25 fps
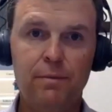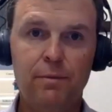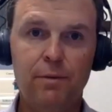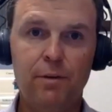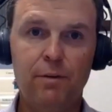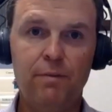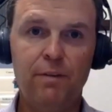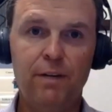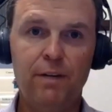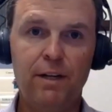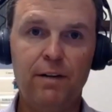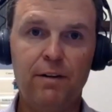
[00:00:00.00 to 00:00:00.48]

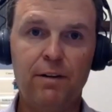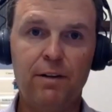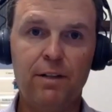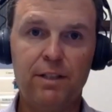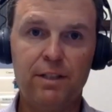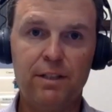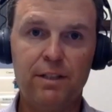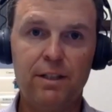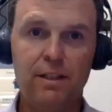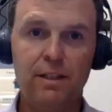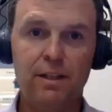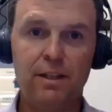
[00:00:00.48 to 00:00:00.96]
more
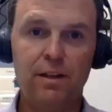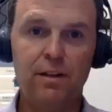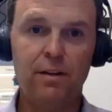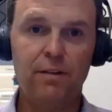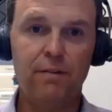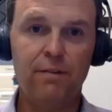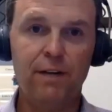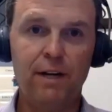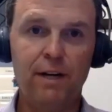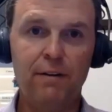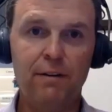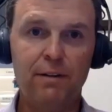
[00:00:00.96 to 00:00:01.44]
vigorously than
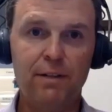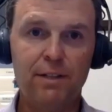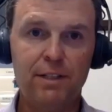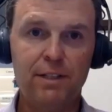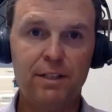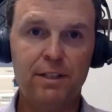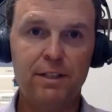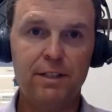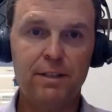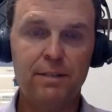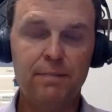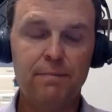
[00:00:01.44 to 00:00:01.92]
other
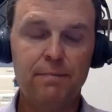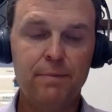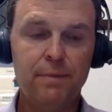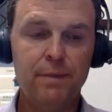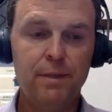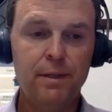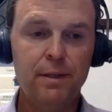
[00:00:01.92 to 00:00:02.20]
viruses.